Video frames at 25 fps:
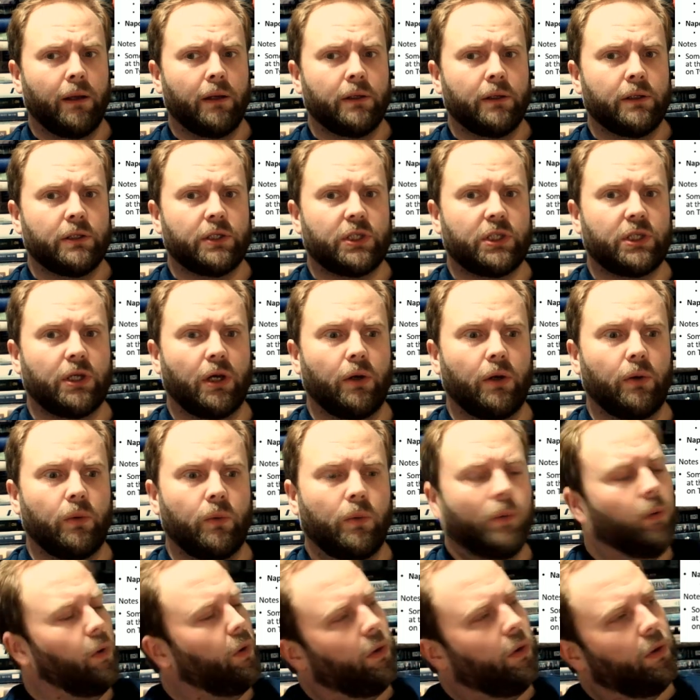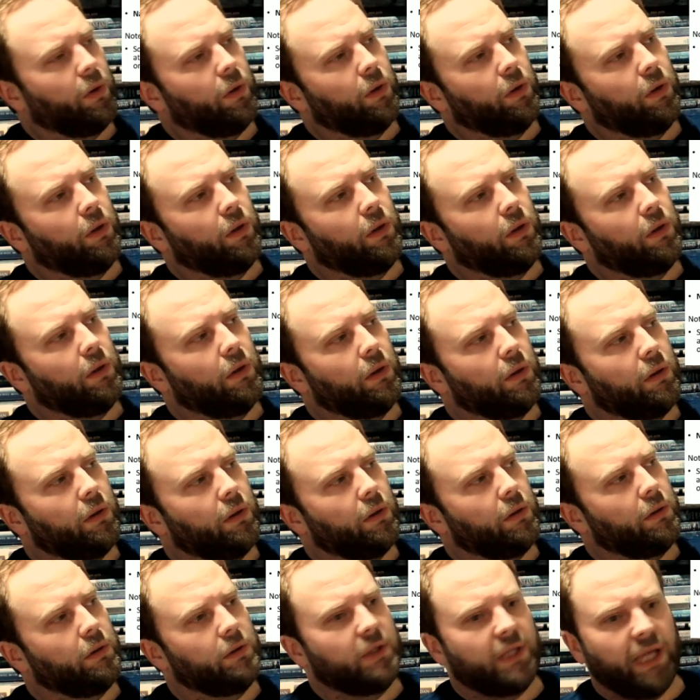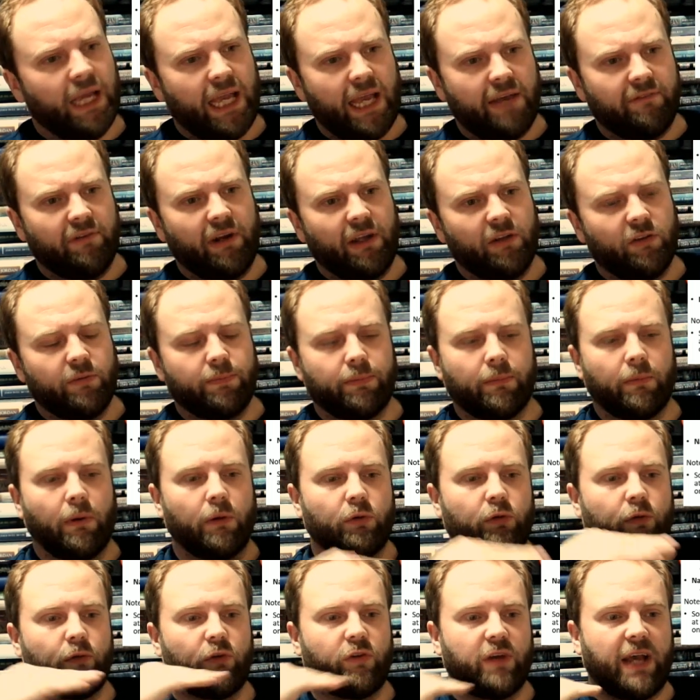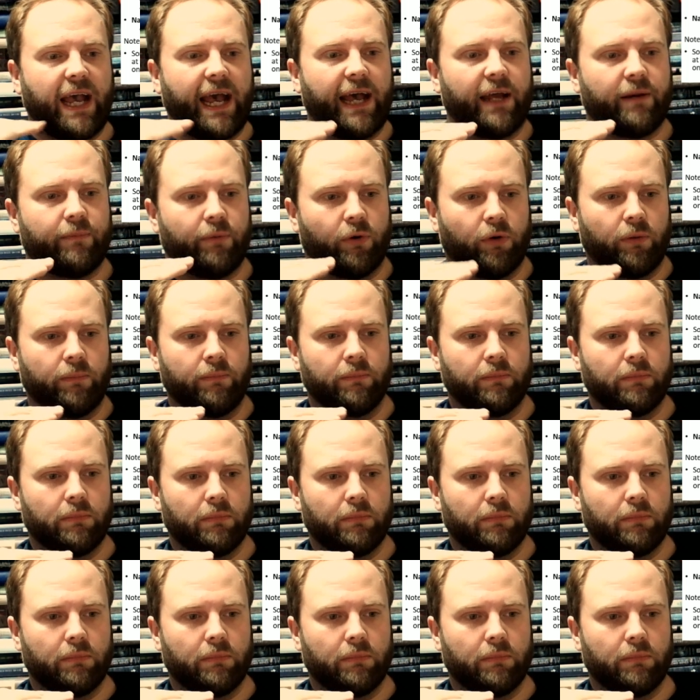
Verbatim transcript: So they haven't had to promote him to admiral,